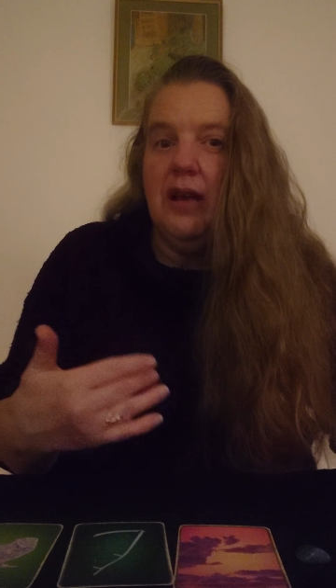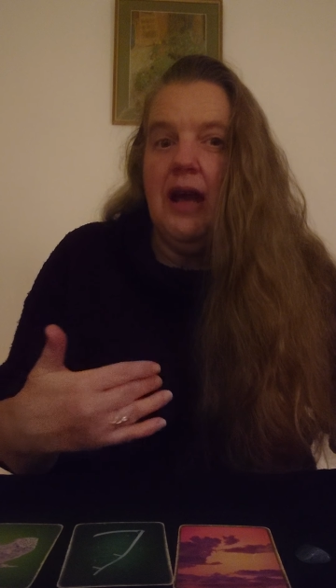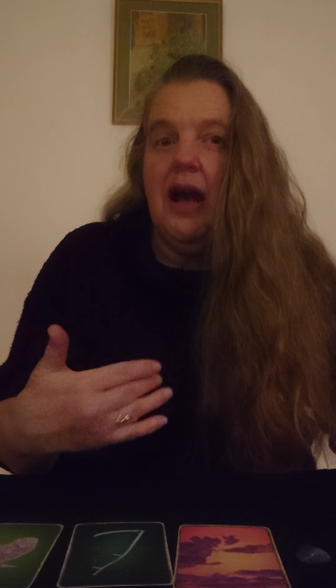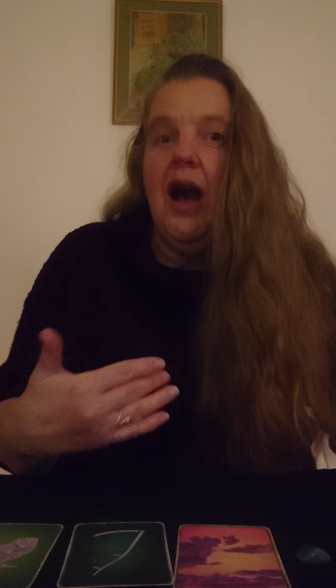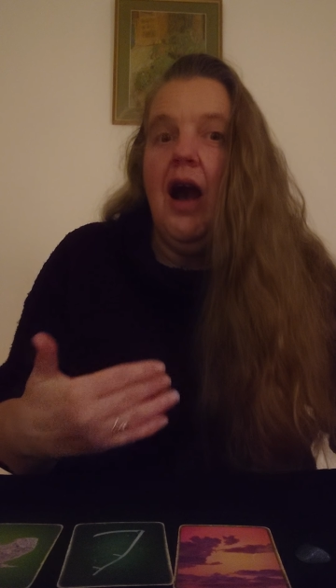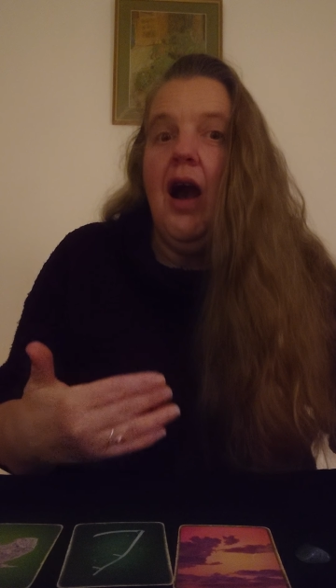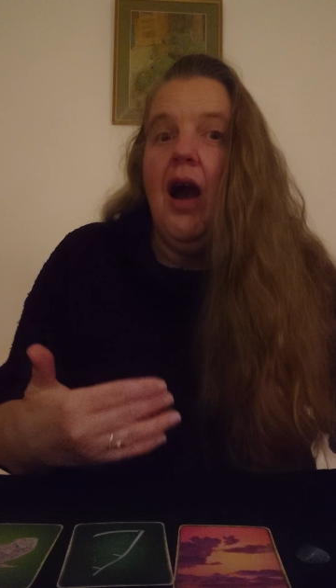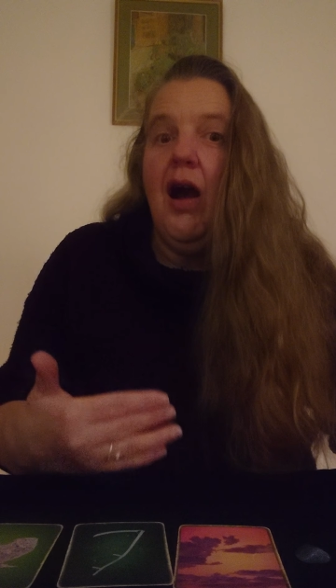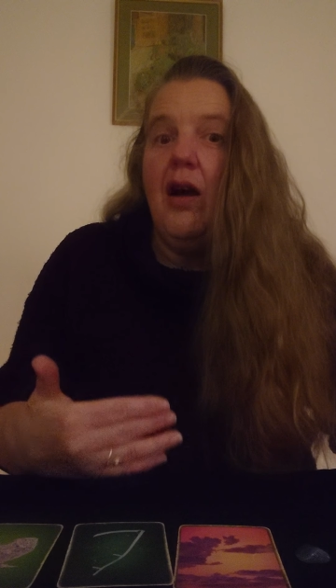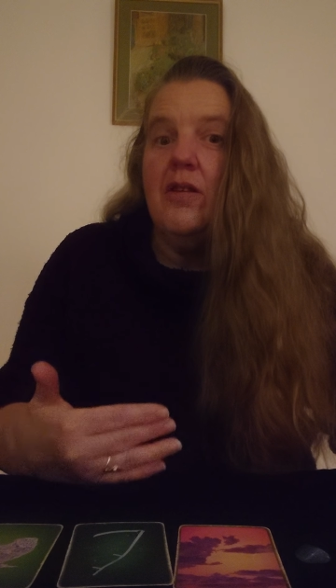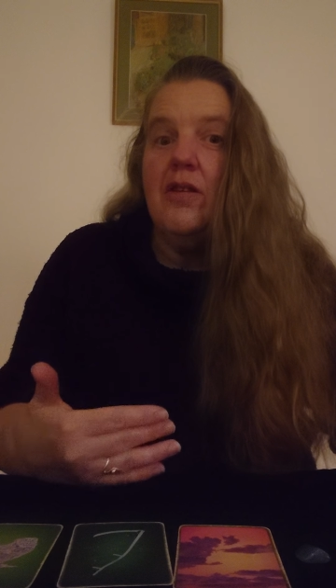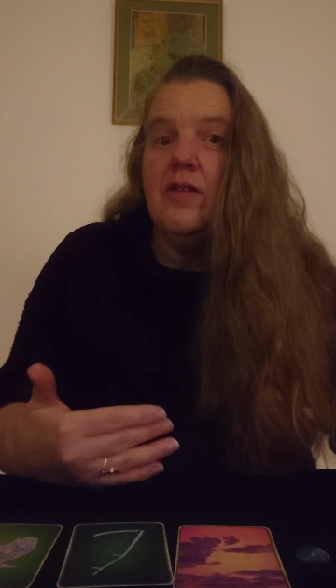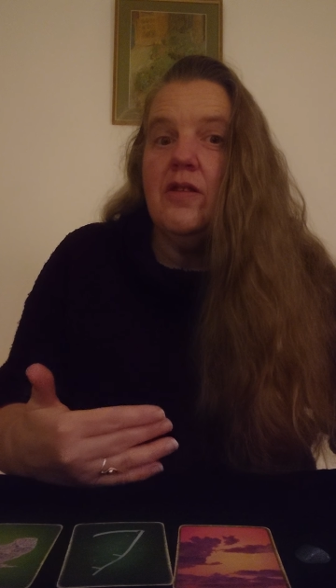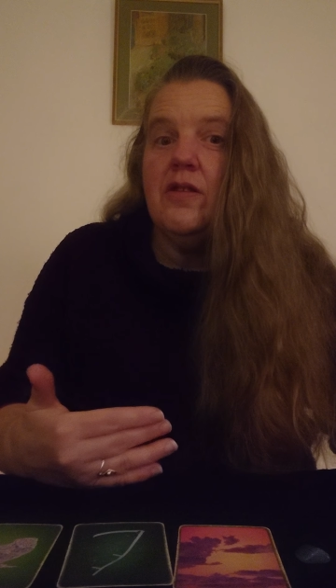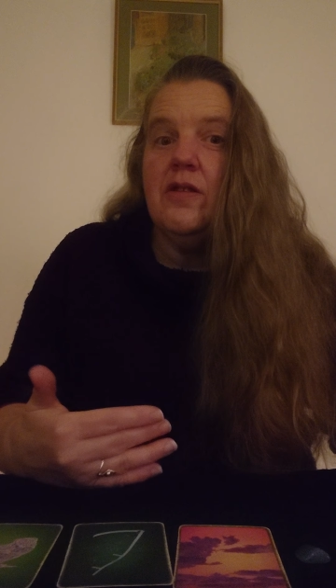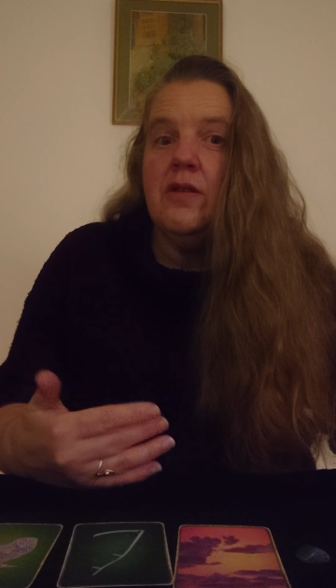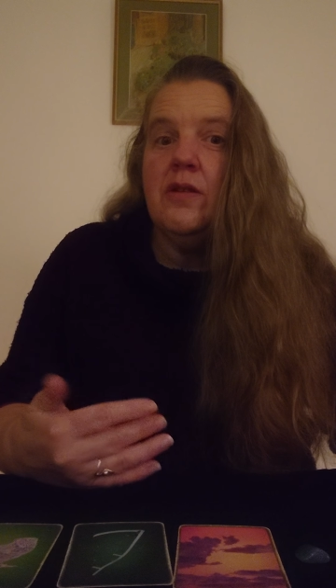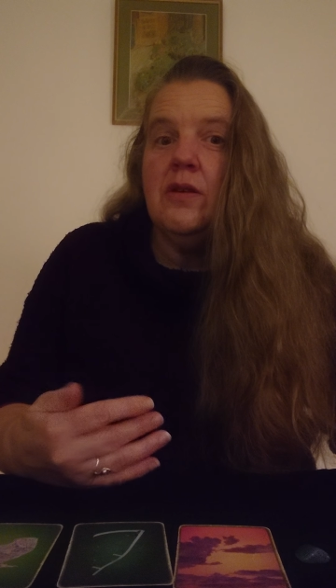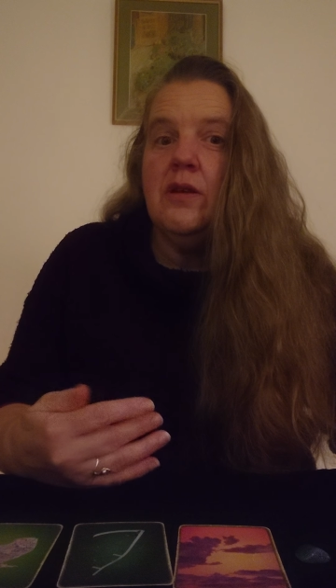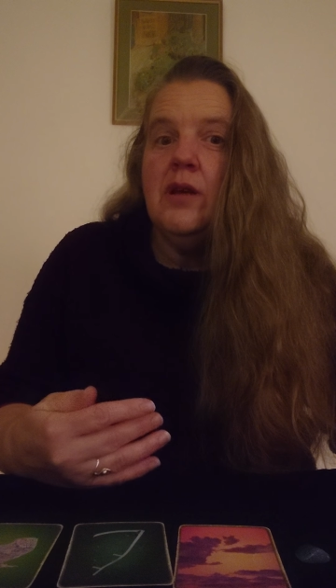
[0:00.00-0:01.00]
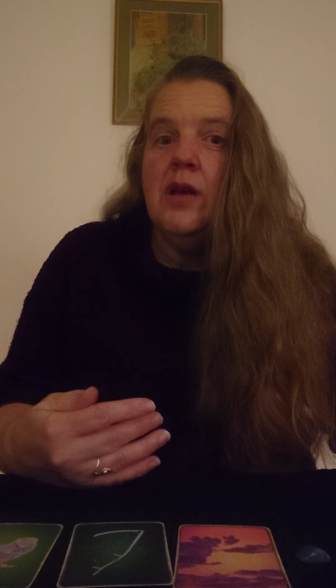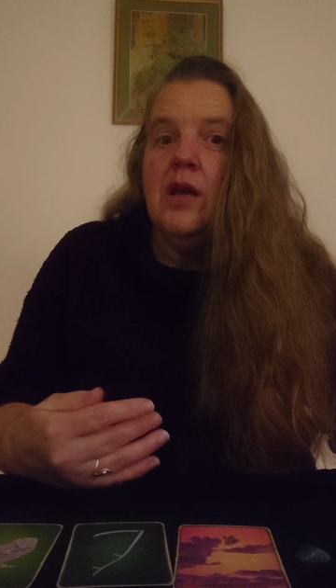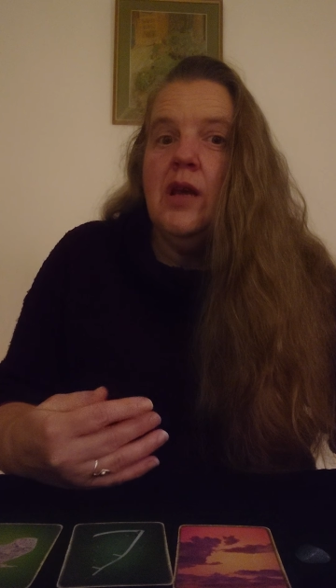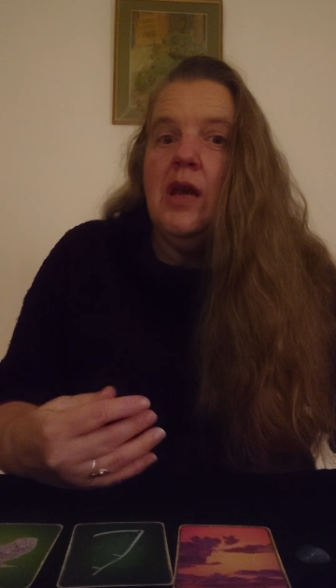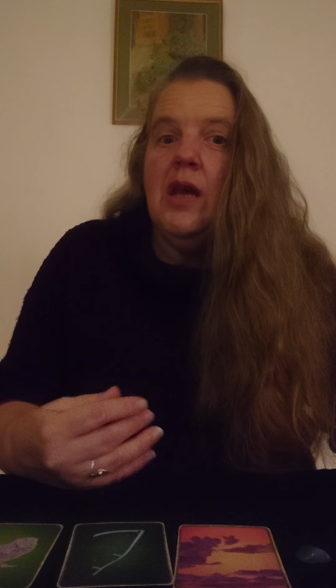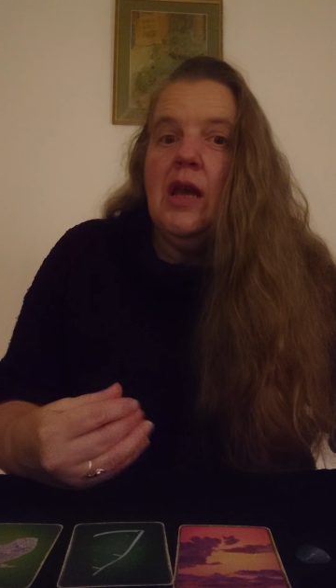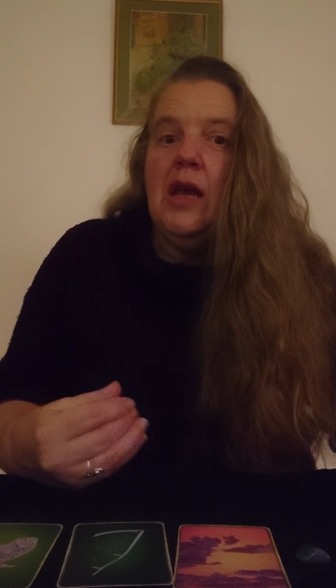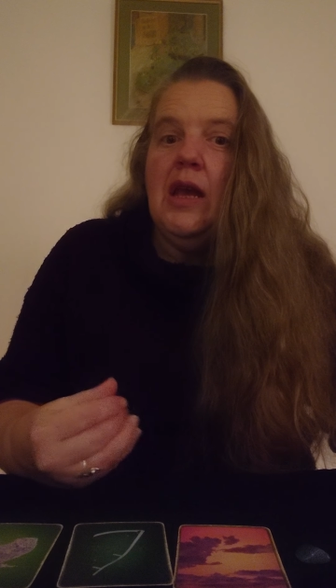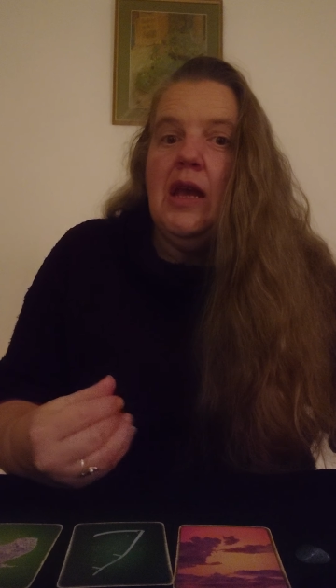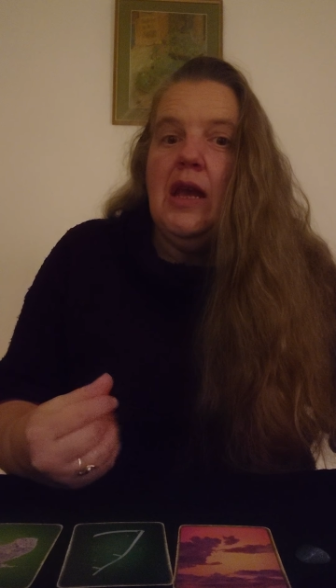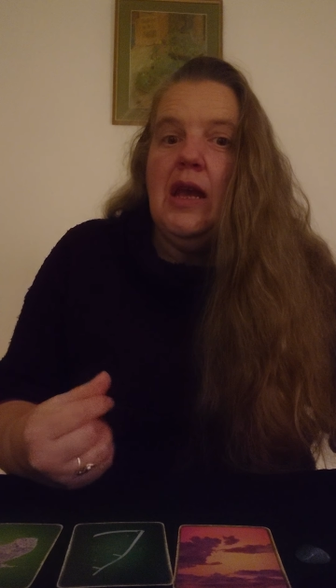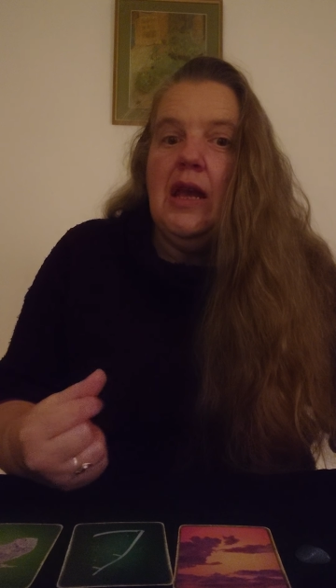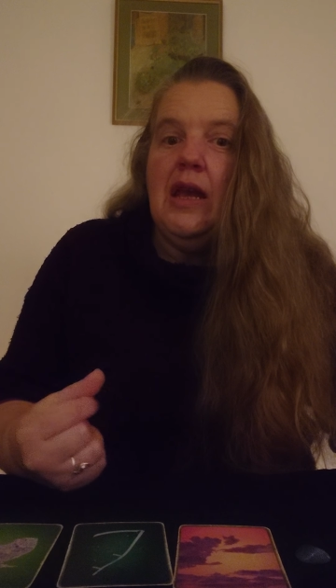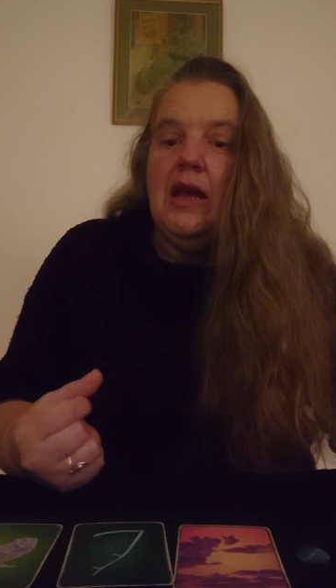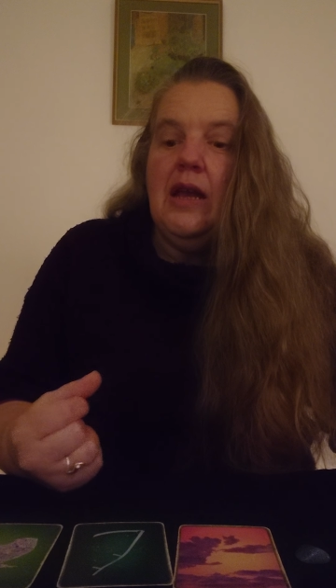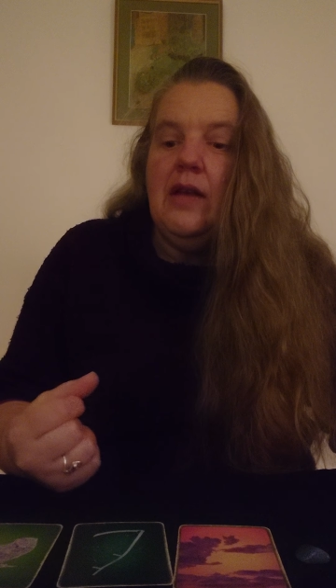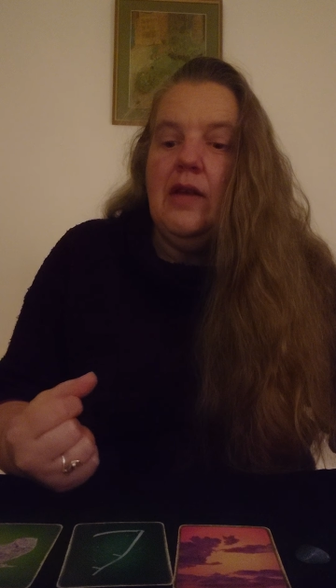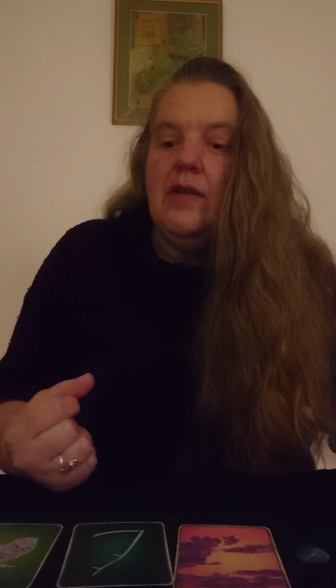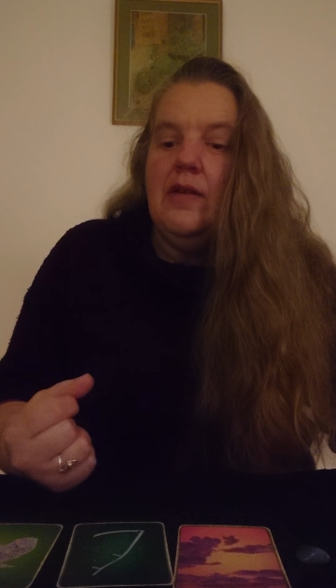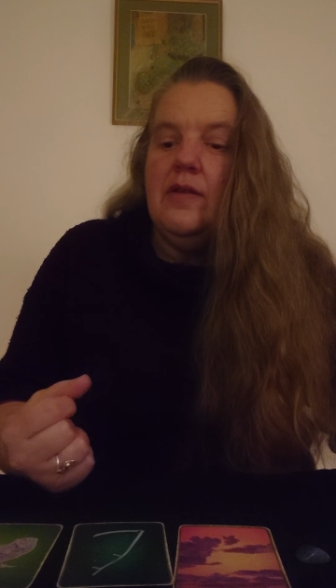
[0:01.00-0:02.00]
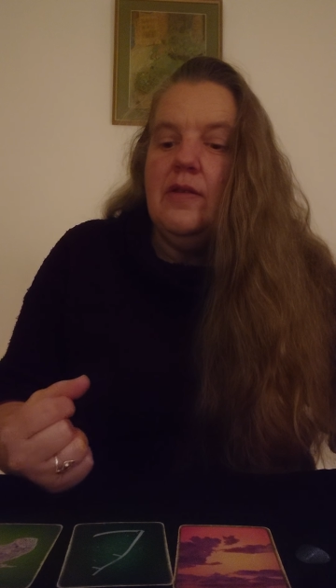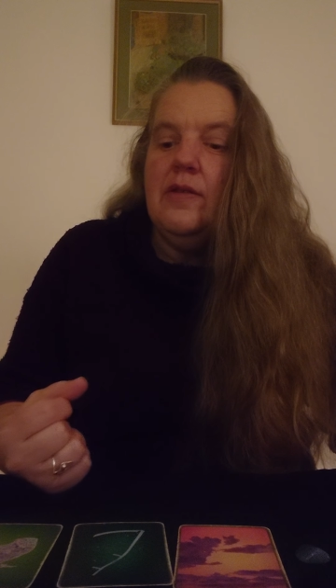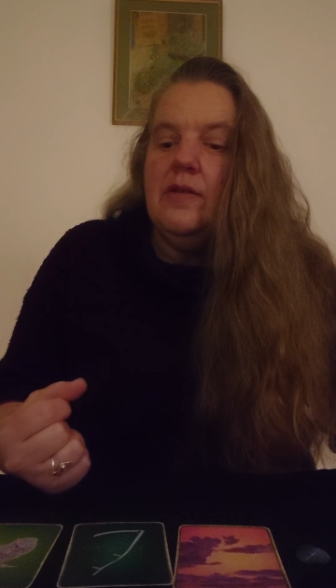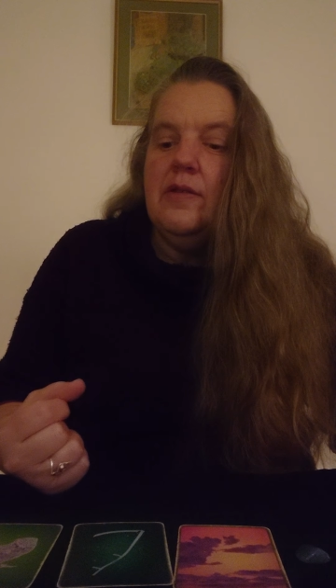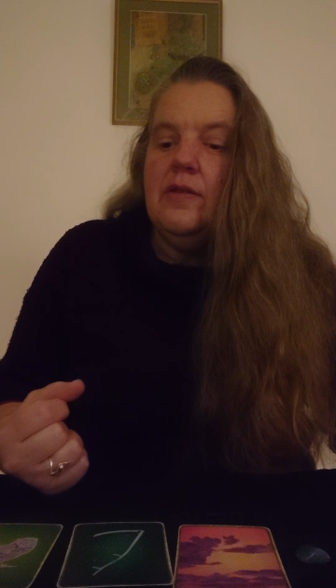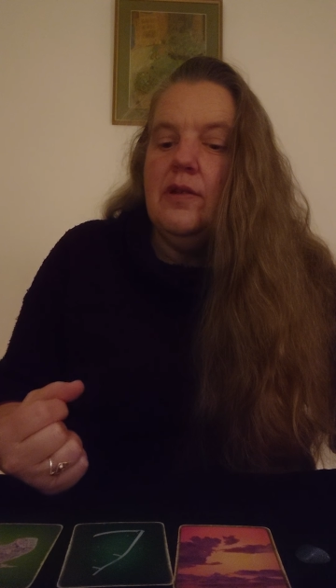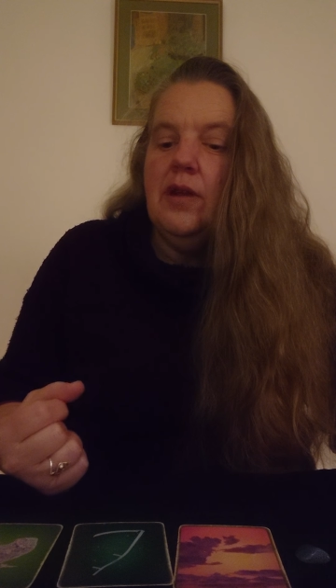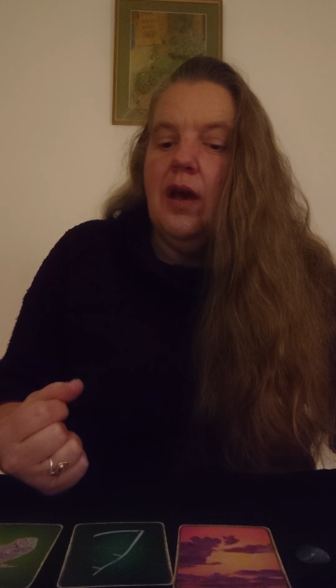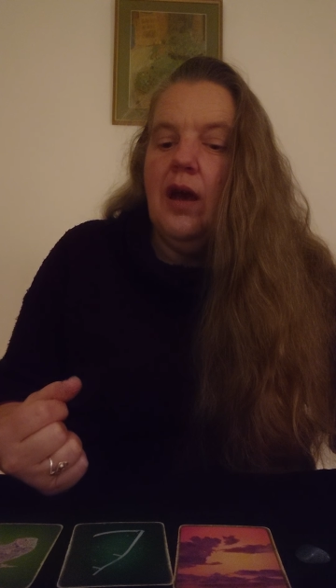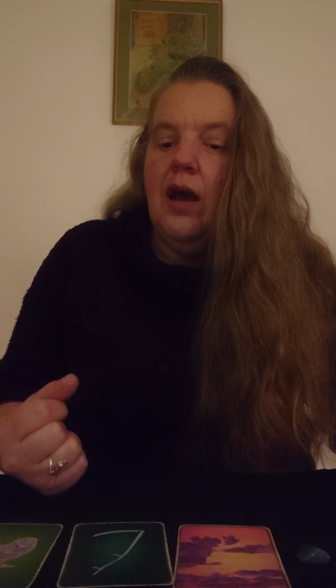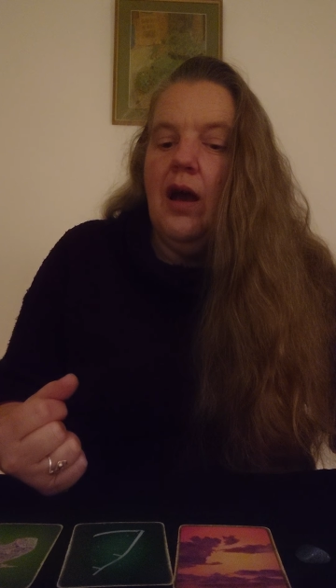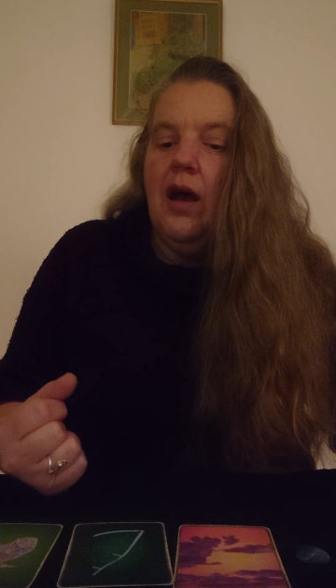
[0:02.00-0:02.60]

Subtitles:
cut, is